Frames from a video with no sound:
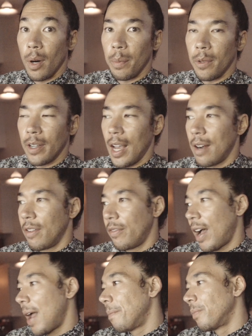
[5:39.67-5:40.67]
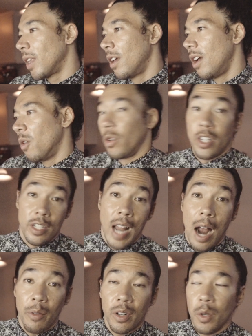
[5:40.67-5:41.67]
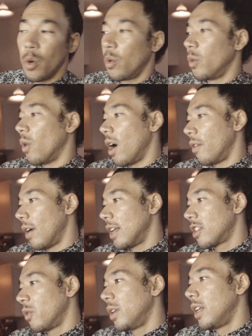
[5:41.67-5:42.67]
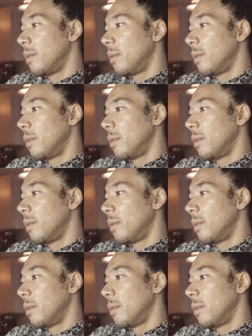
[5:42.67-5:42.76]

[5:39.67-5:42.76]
purple kind of a vibe, which is not really what we want, right? So we